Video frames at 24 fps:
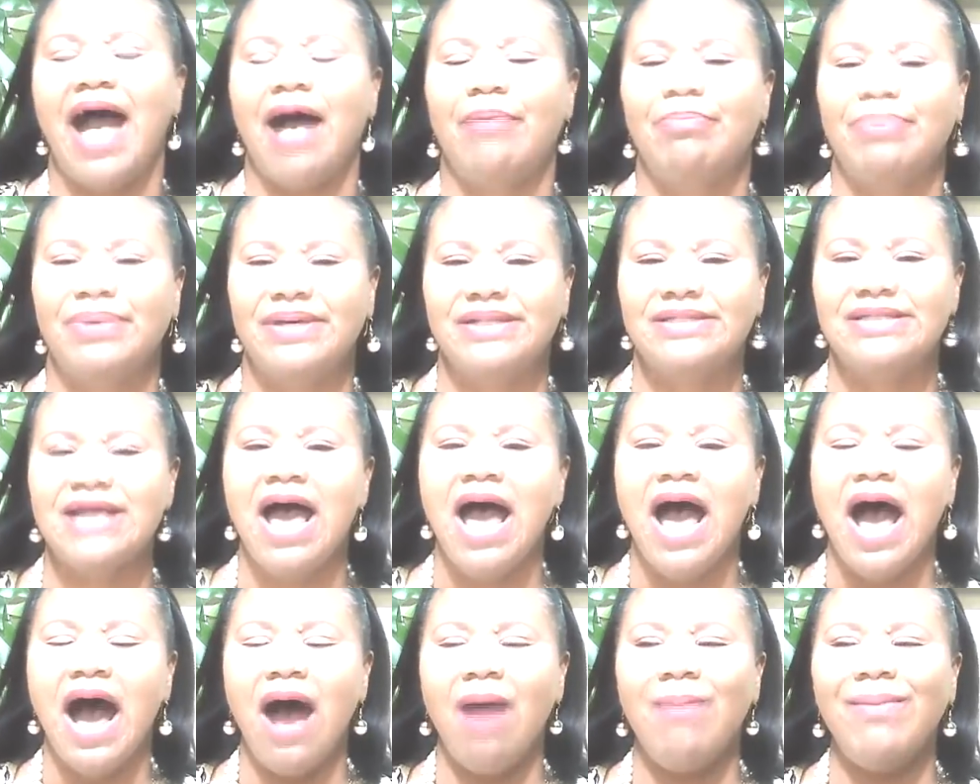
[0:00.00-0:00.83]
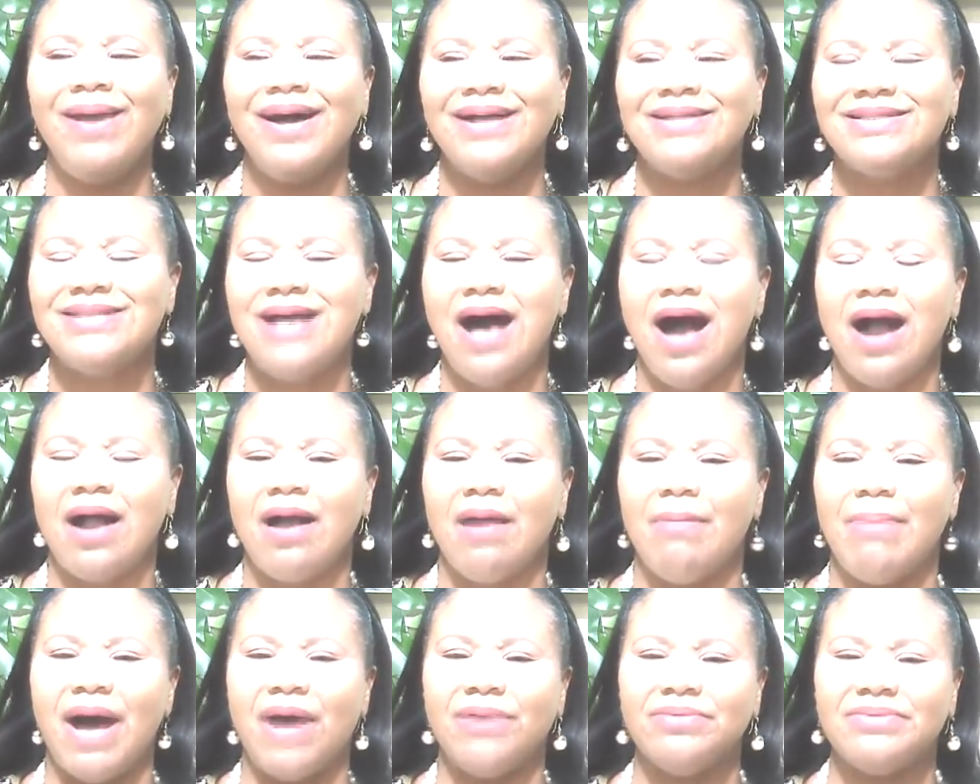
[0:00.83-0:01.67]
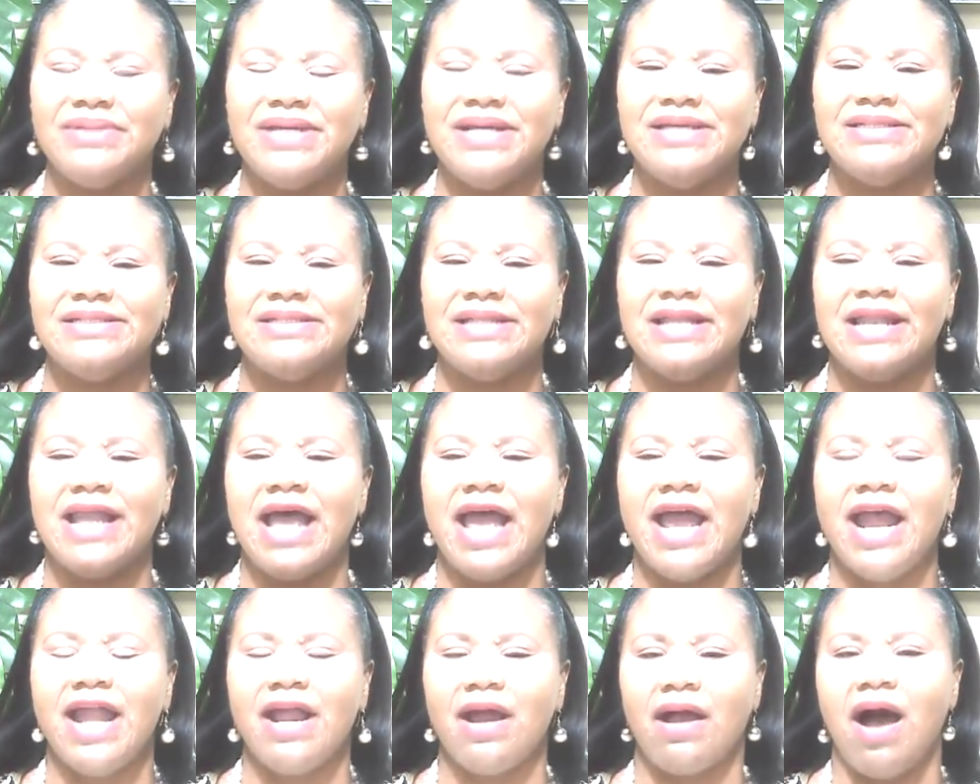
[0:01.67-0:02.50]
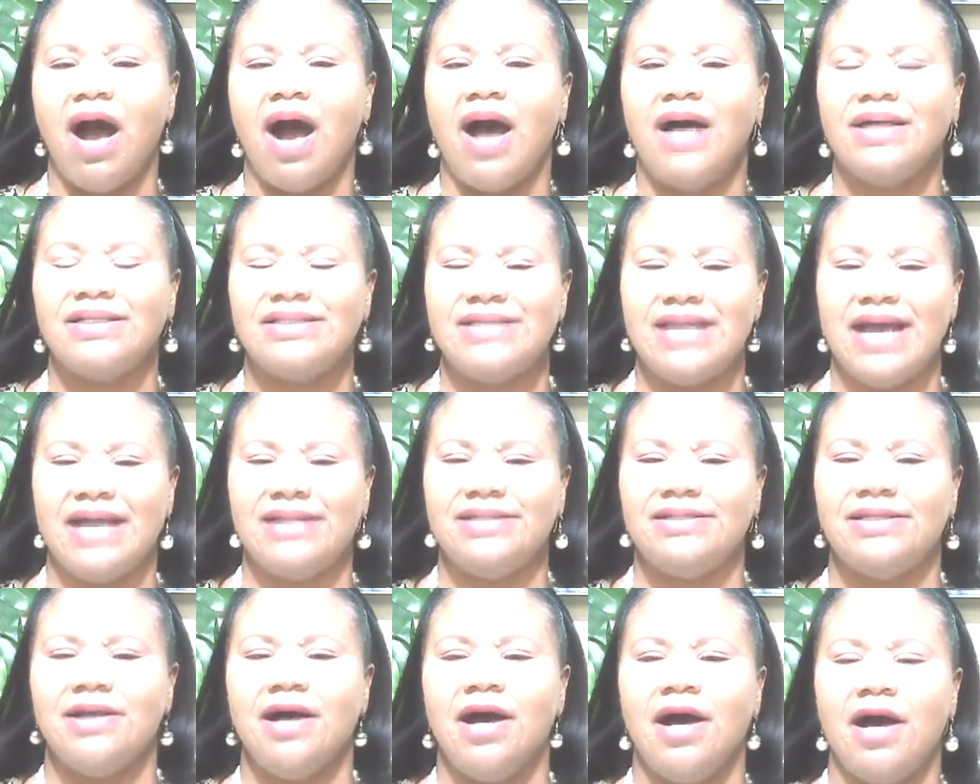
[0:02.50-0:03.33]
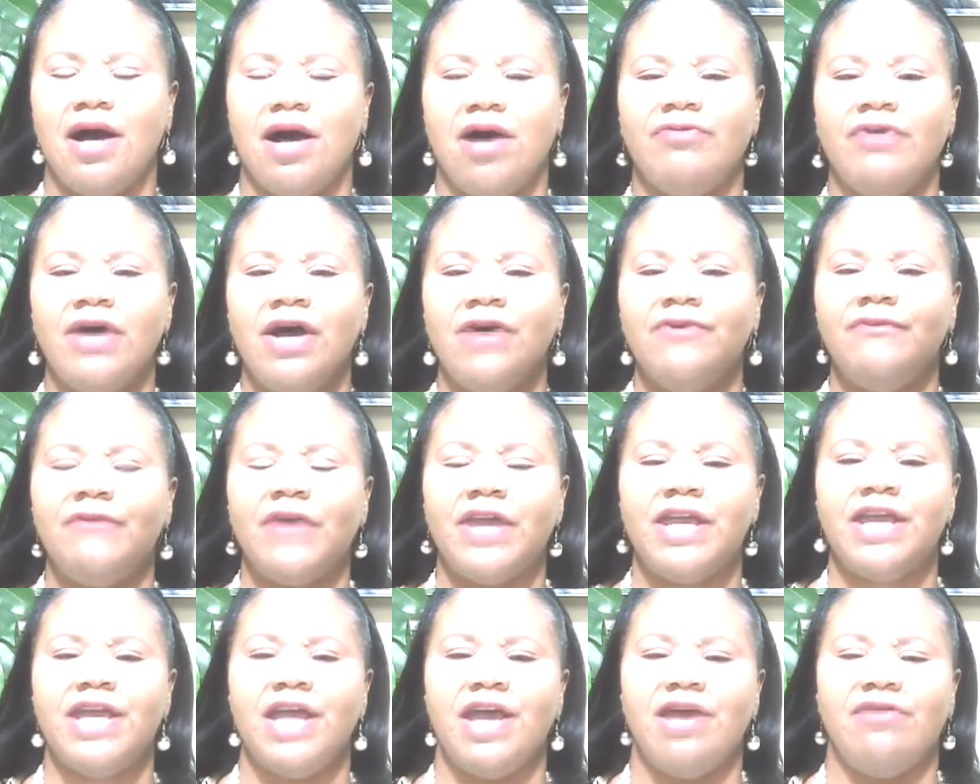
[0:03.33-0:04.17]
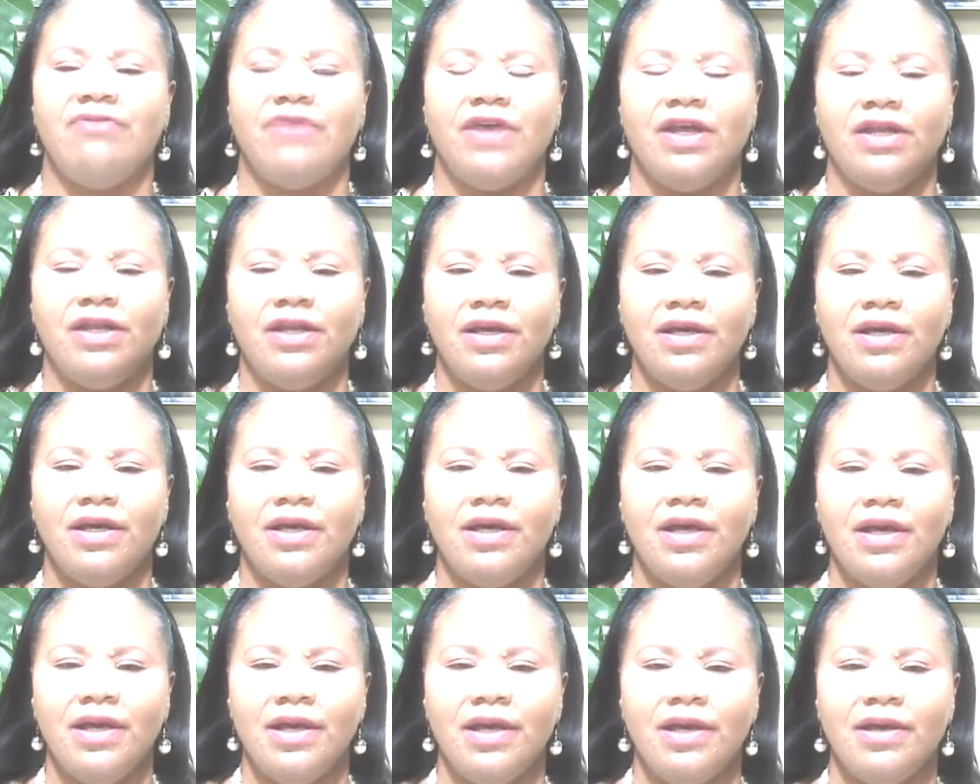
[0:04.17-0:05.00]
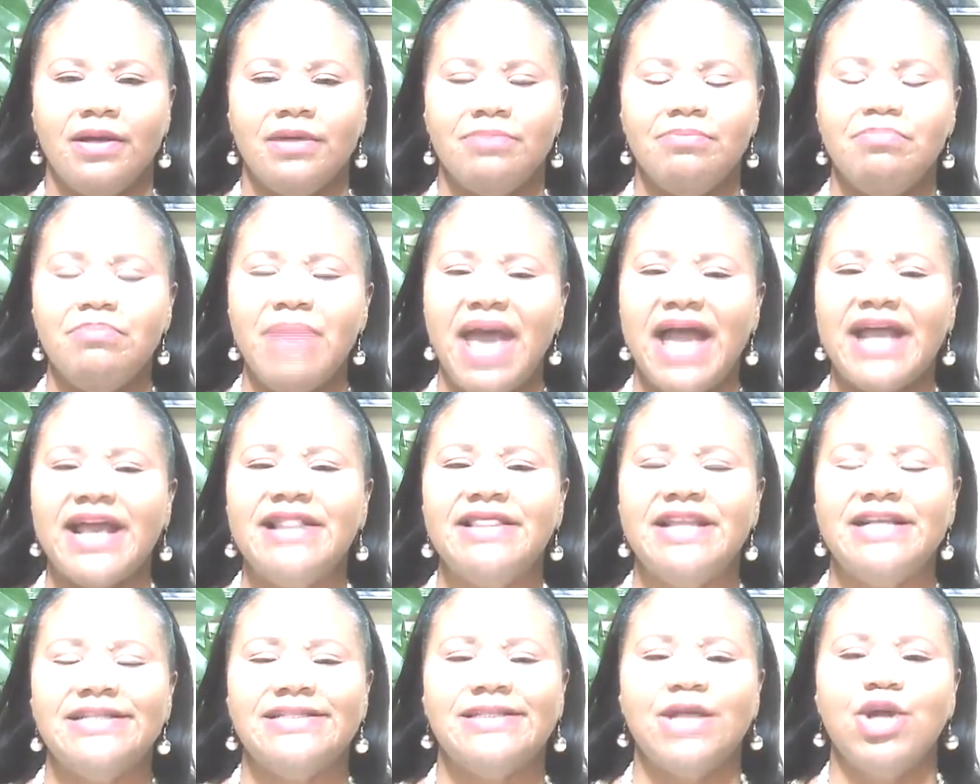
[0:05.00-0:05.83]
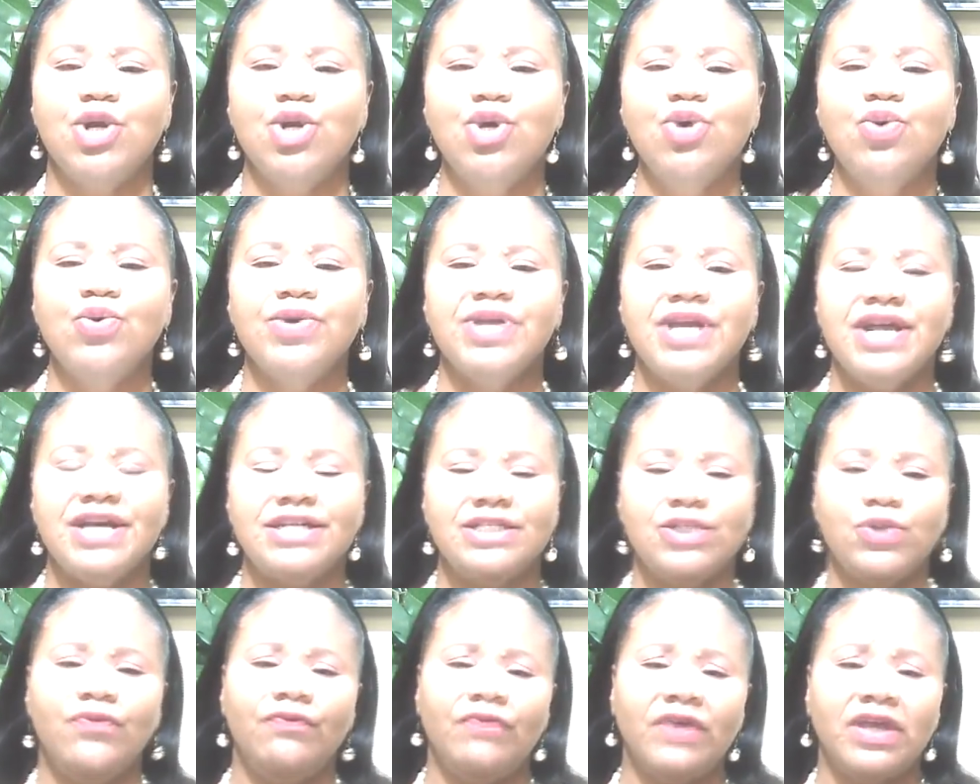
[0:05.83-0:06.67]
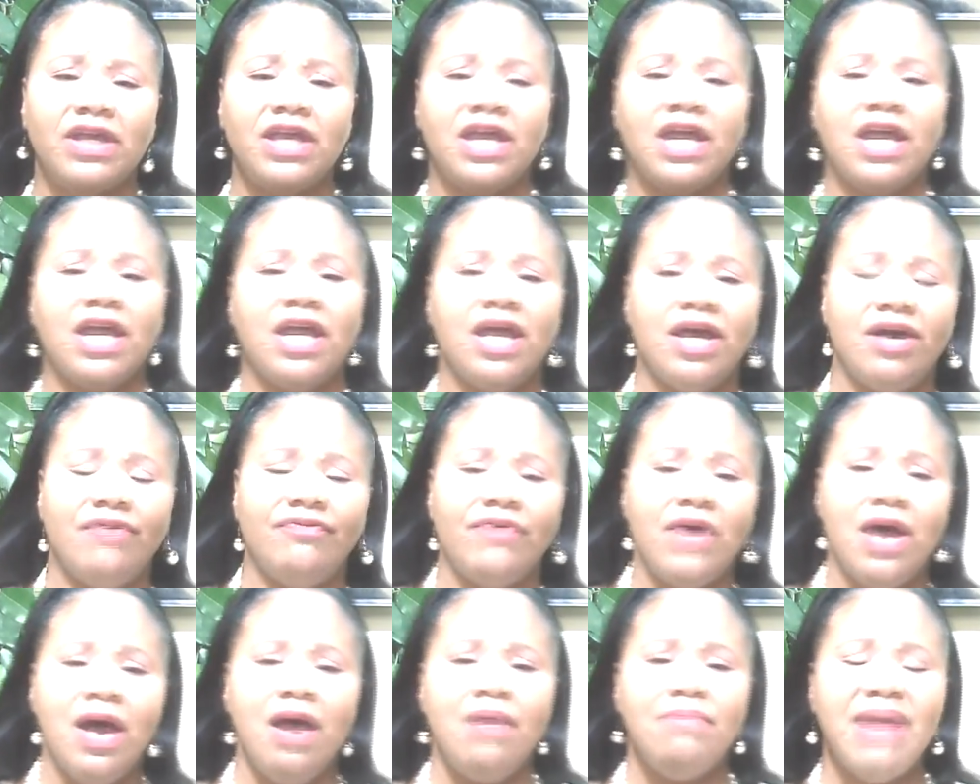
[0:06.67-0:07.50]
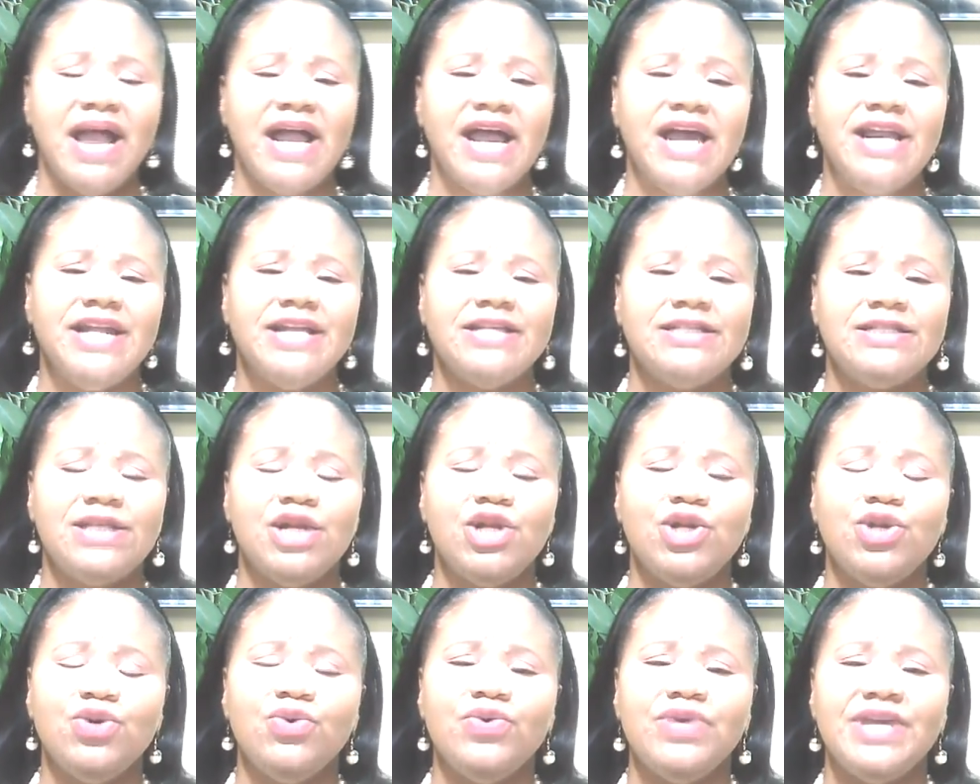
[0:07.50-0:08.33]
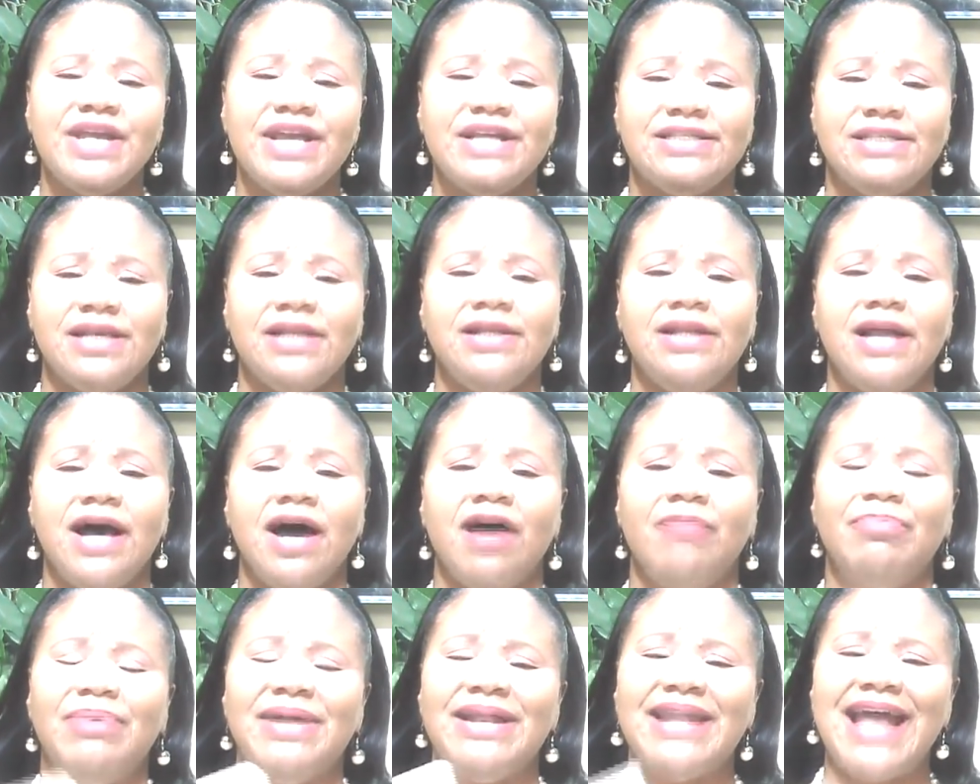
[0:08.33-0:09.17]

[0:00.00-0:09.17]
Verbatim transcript: Happens. I want to talk about this in the context of forgiving making this a new year to forgive, making this a new year to love.